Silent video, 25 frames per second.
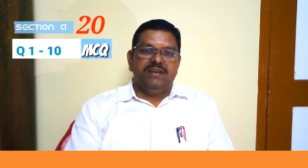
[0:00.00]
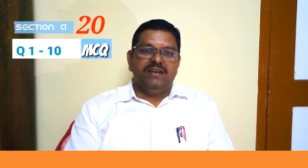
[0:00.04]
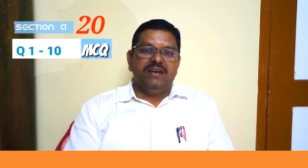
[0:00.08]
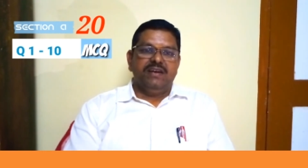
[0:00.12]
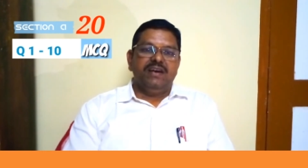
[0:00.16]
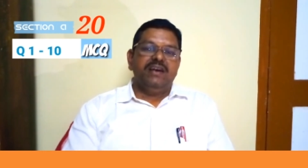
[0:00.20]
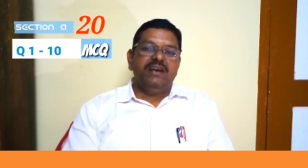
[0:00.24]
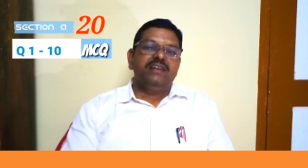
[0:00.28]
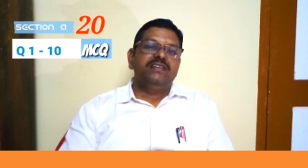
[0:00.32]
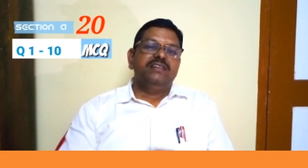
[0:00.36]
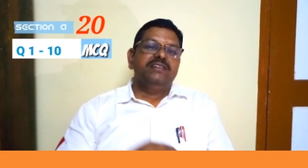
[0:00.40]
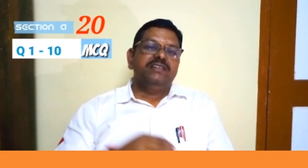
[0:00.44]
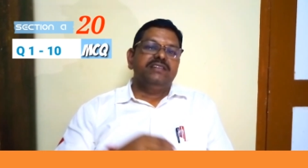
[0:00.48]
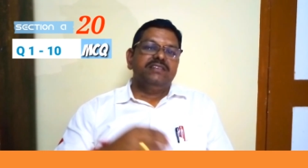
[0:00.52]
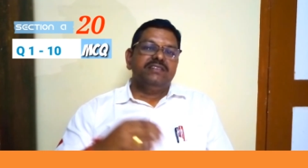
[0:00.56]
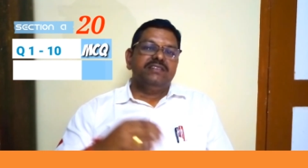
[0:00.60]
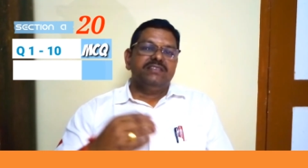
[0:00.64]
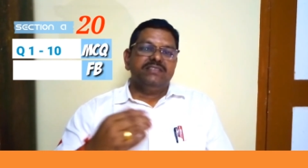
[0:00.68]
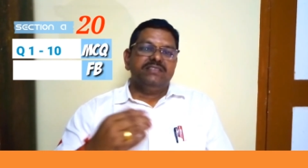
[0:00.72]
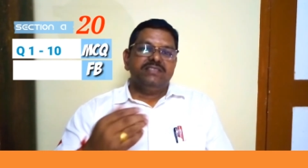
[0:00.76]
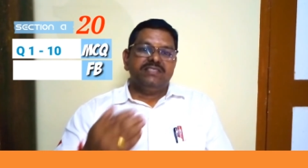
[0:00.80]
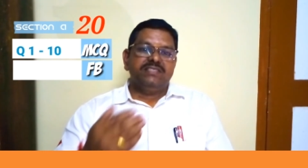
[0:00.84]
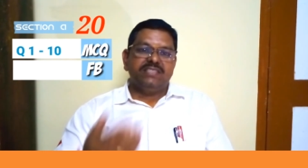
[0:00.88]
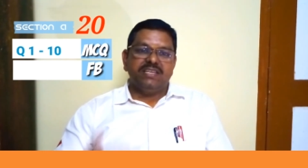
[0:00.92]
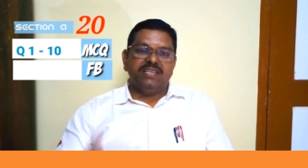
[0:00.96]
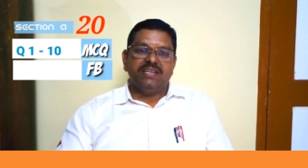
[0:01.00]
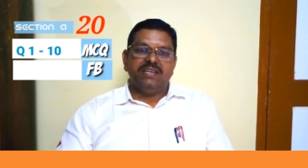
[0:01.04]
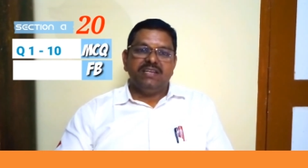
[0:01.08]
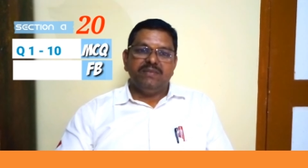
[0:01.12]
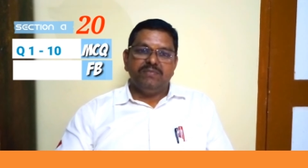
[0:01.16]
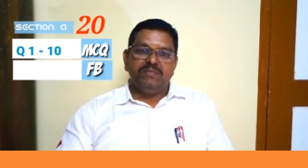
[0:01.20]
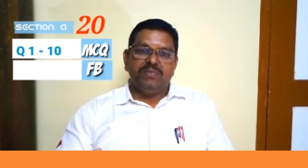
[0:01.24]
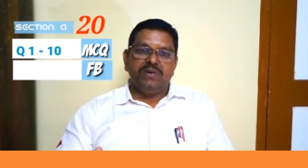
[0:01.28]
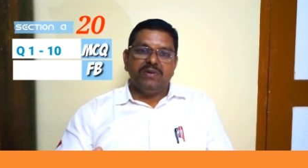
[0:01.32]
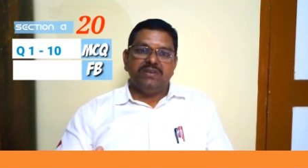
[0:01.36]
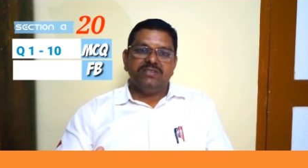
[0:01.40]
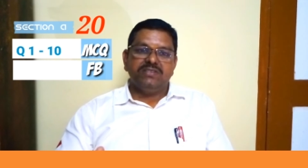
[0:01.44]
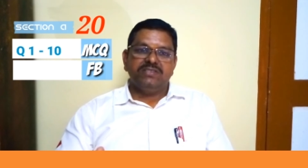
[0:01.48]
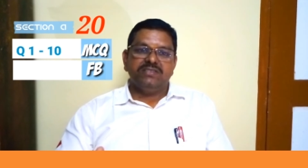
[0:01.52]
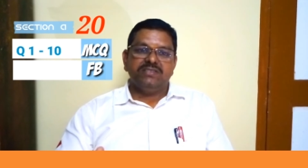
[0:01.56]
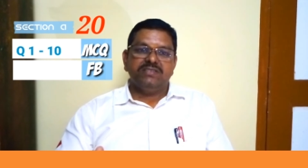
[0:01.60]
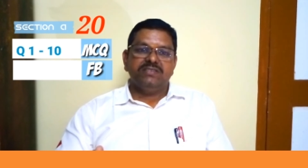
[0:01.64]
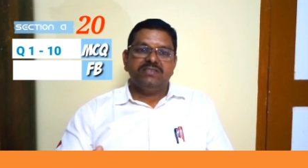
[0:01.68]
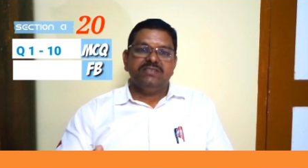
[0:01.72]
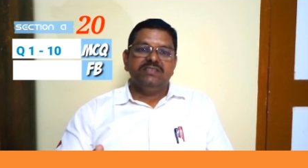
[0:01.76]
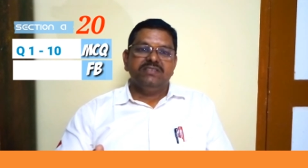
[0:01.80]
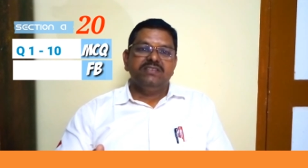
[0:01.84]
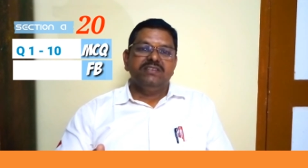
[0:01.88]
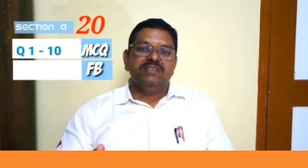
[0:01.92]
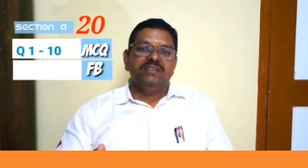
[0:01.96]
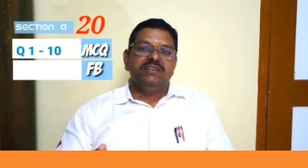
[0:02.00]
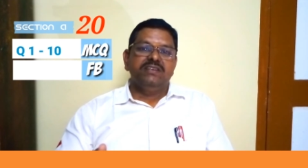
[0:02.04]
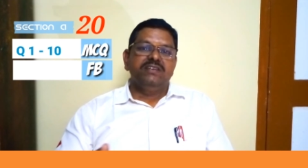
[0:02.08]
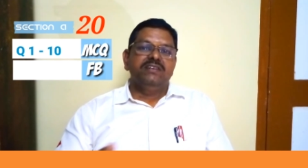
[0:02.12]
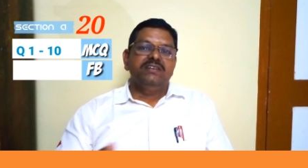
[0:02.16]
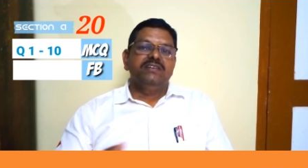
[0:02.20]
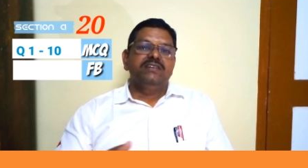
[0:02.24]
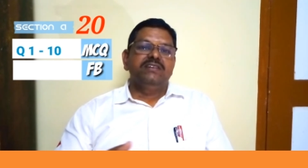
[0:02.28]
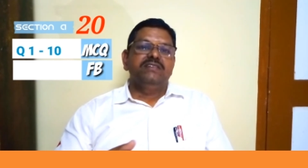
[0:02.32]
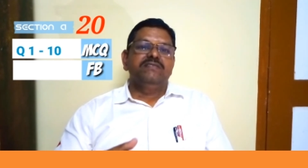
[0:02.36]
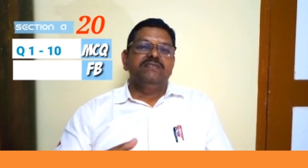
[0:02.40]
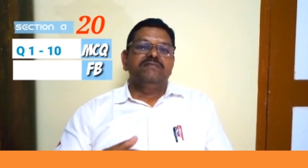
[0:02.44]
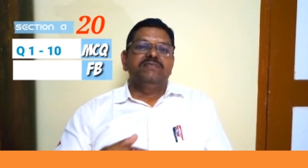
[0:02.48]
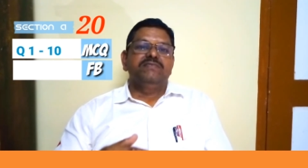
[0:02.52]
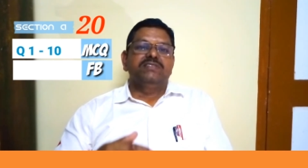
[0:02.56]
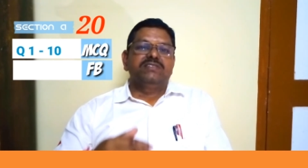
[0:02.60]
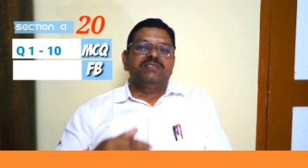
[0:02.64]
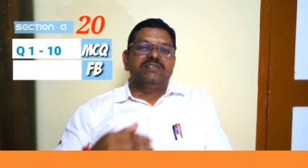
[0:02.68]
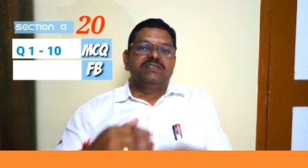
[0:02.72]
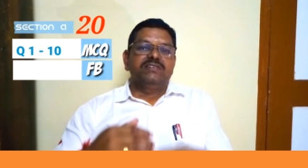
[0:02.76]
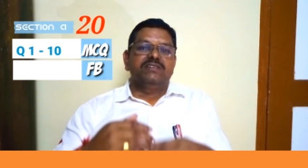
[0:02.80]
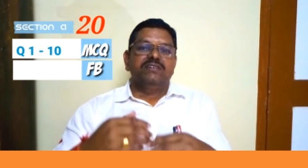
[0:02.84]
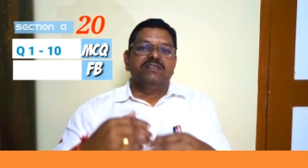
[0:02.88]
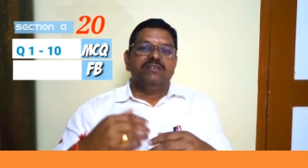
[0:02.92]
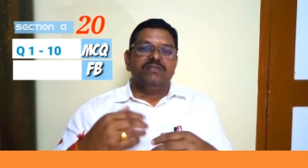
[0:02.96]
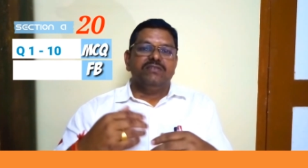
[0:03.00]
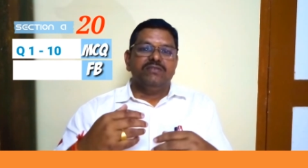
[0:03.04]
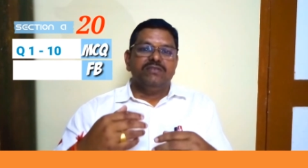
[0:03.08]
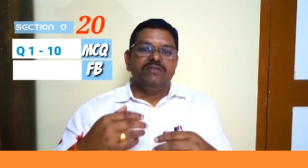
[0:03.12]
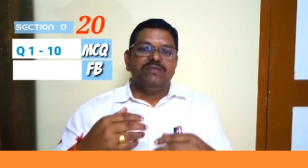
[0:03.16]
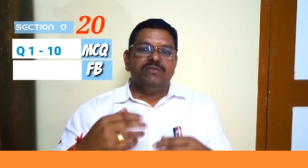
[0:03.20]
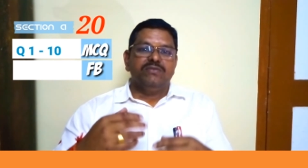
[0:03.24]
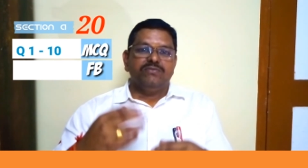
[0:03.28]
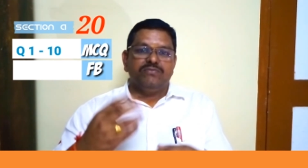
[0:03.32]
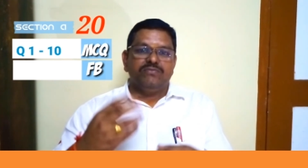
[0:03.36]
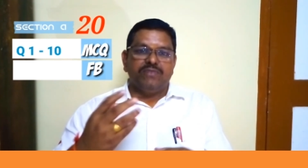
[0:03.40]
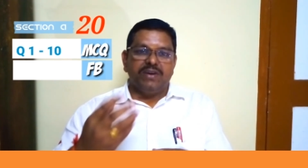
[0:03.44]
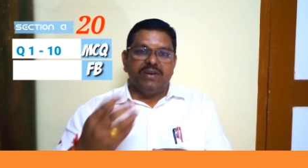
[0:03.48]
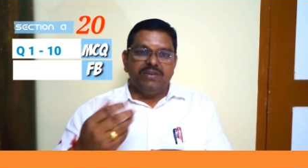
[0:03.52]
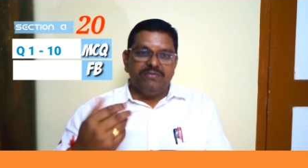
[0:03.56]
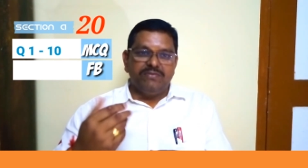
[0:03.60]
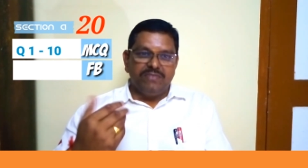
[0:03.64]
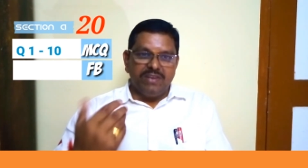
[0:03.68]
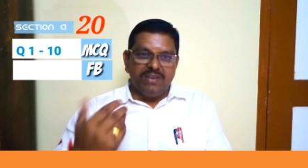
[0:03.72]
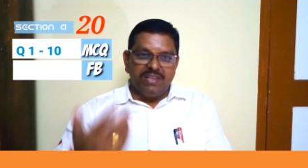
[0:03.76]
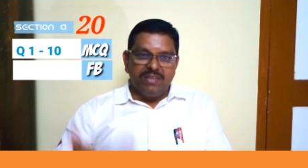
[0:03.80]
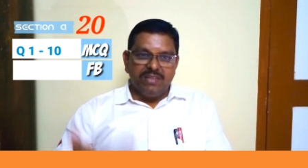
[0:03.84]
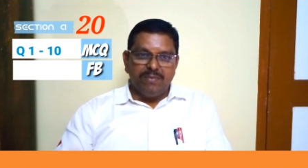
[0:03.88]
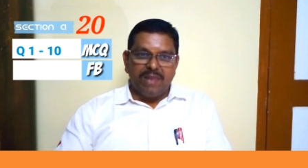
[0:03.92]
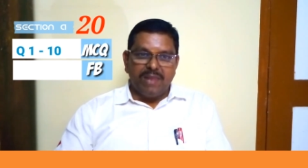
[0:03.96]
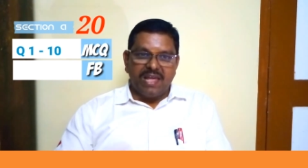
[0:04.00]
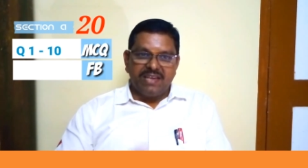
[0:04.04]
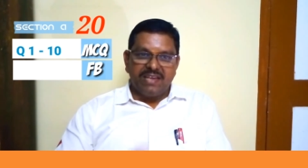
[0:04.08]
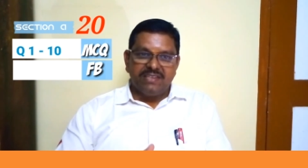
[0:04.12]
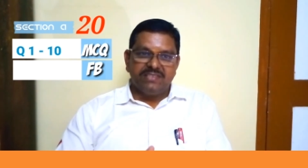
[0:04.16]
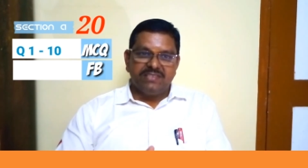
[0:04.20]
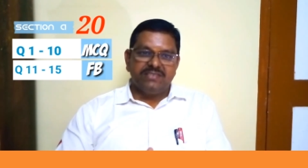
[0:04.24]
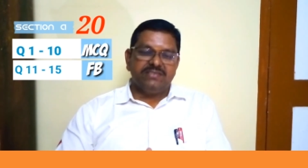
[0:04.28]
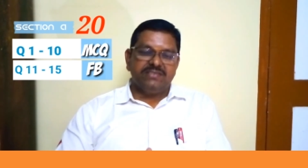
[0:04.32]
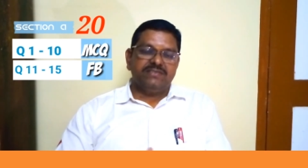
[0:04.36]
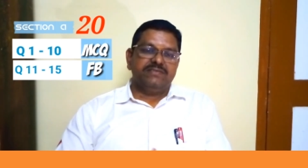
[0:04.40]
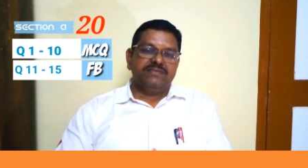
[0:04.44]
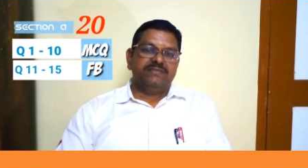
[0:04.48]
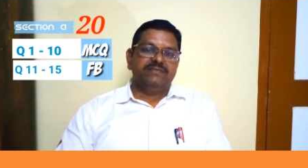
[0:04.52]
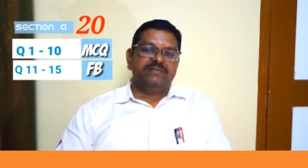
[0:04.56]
and second part with 5 fill in the blanks,